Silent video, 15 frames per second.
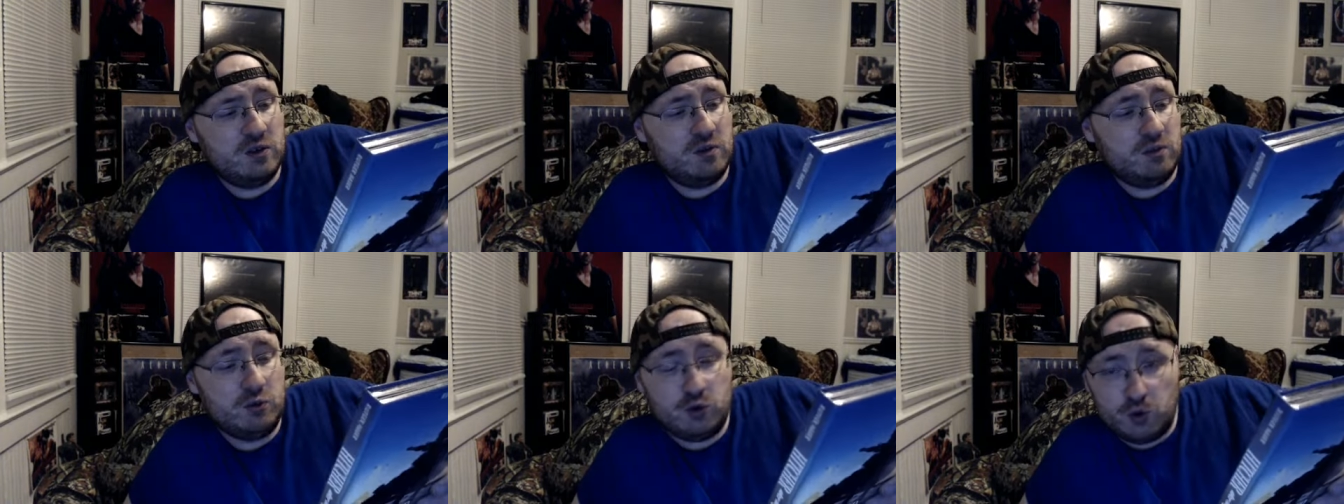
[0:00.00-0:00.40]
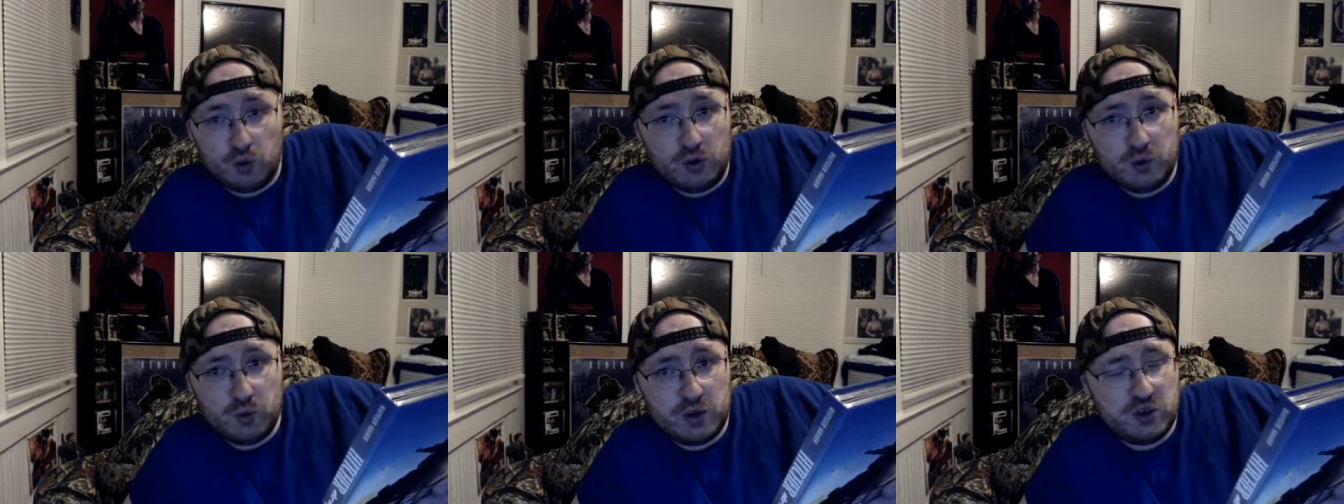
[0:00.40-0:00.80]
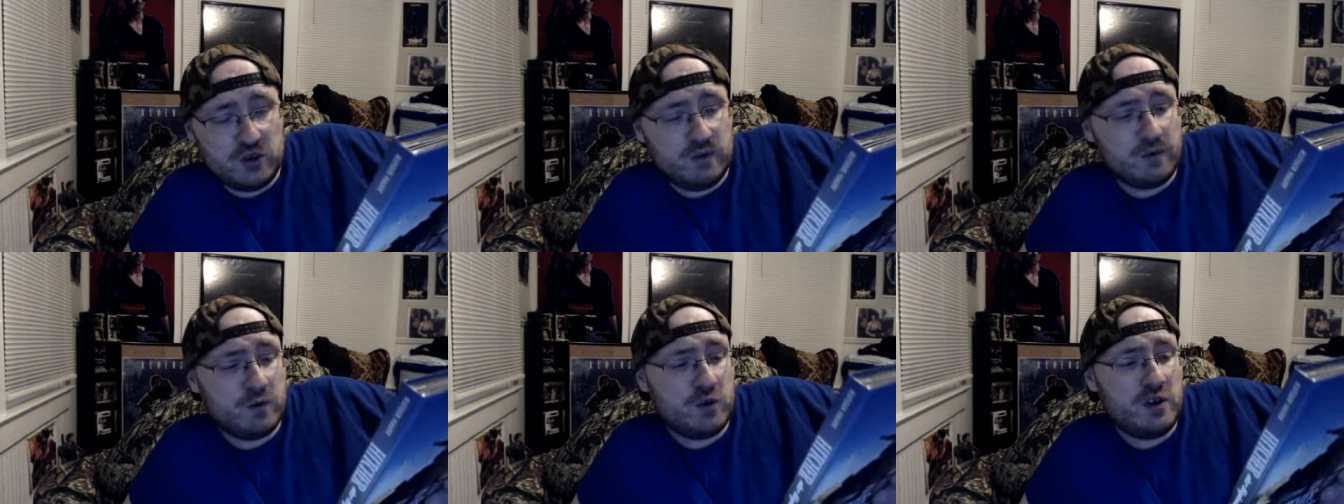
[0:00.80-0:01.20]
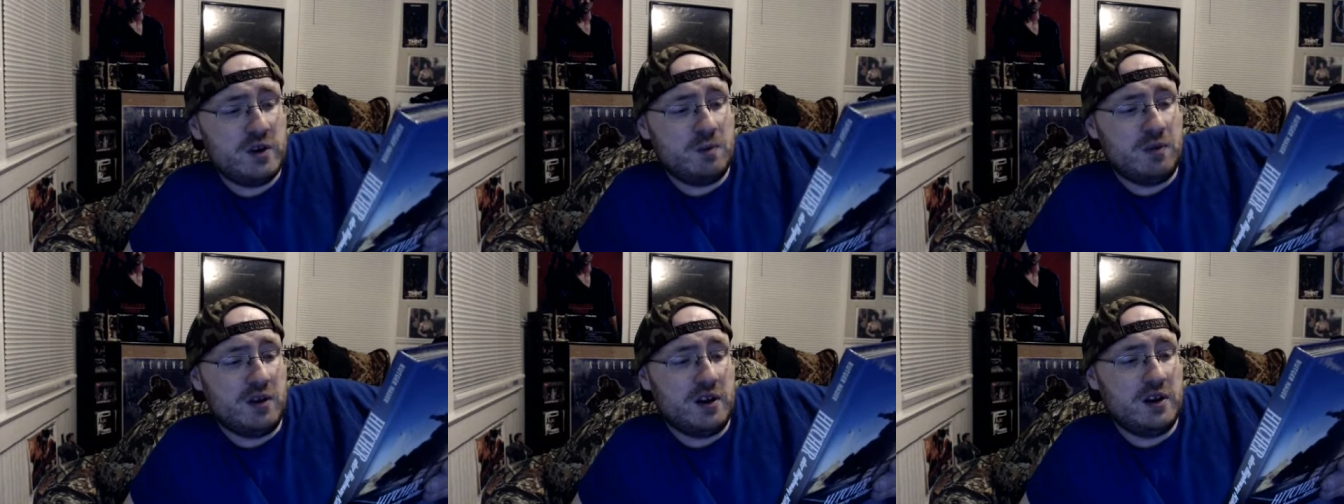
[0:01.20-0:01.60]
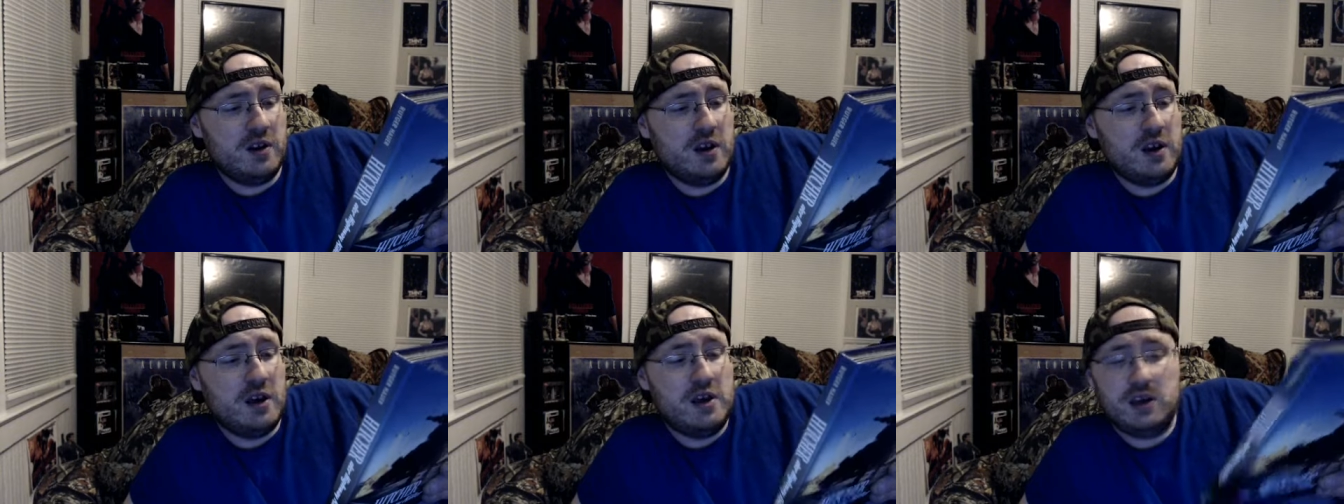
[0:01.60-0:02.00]
truly region-free, but
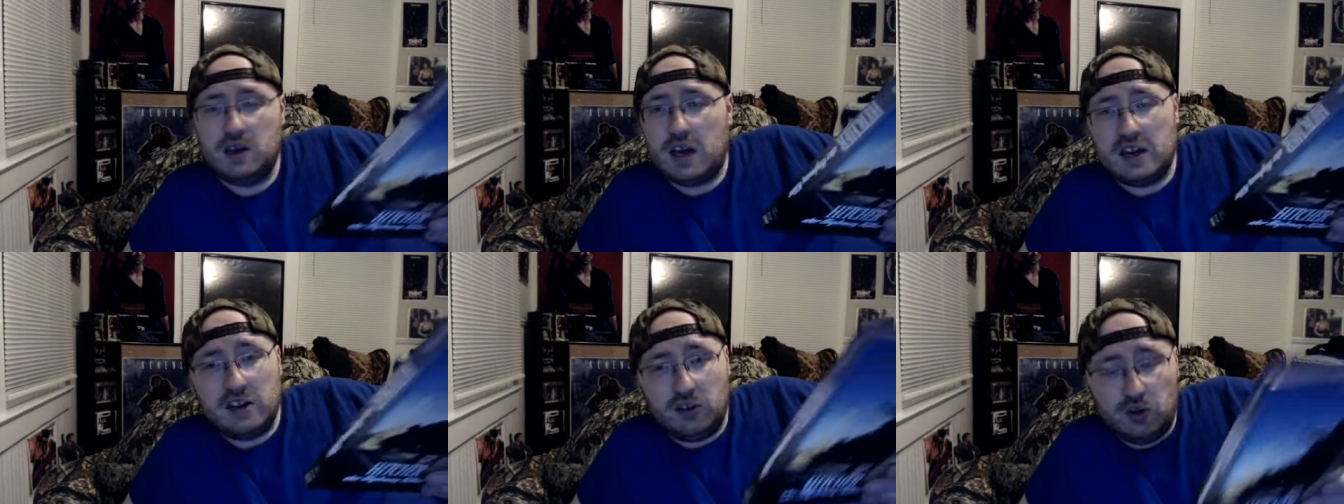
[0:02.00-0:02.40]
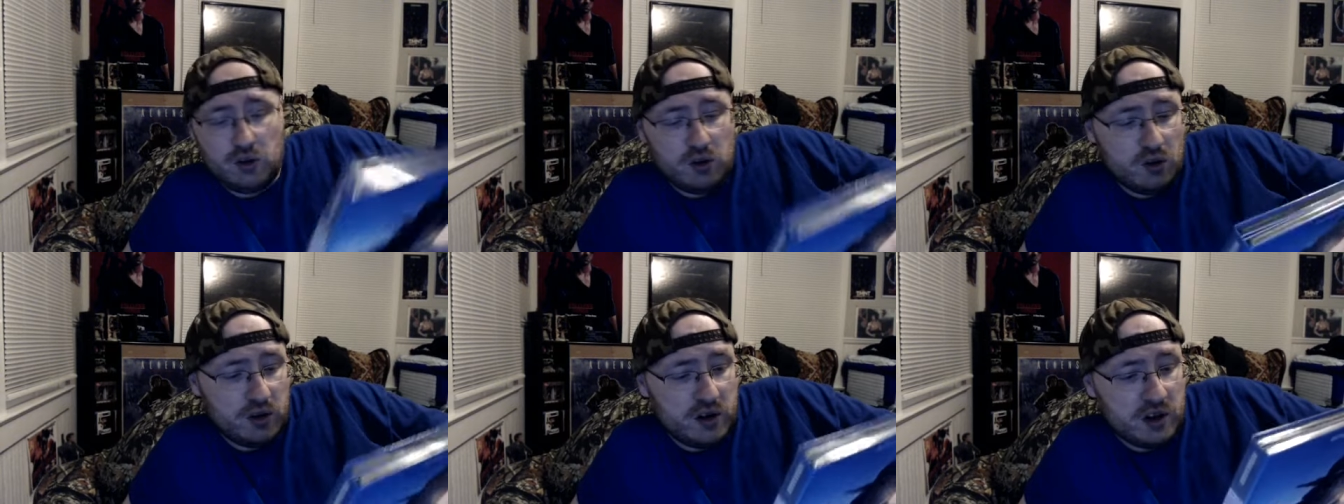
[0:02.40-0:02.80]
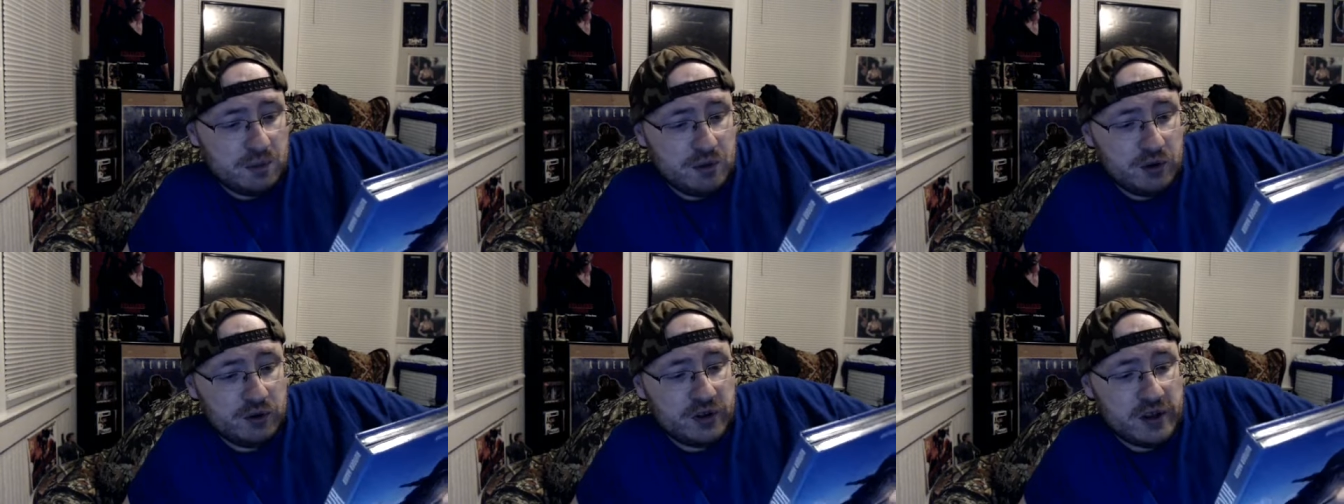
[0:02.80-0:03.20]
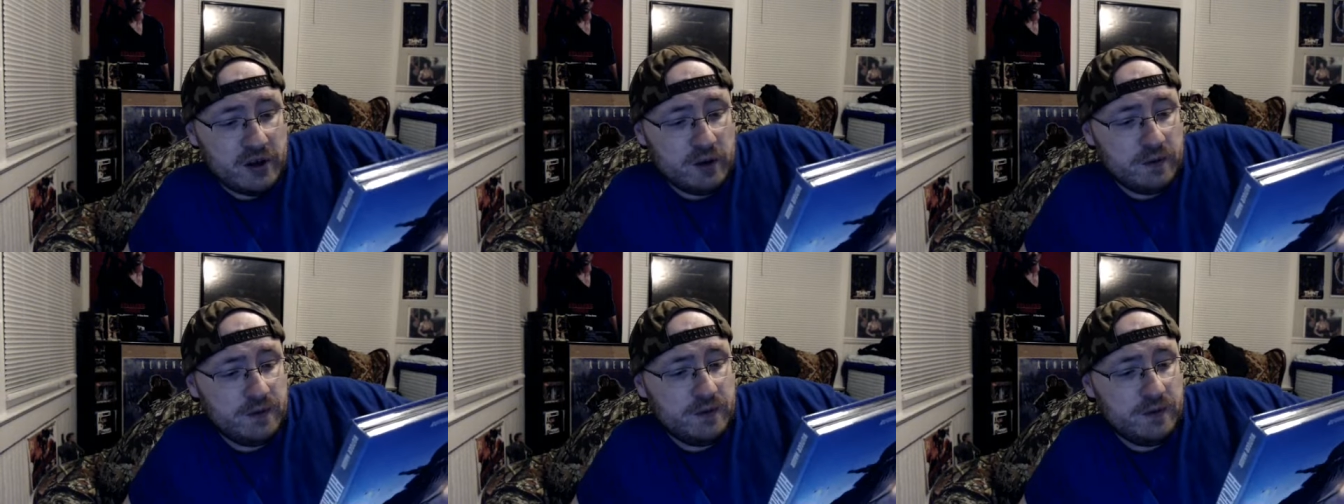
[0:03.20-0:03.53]
I guess you can look it up yourself.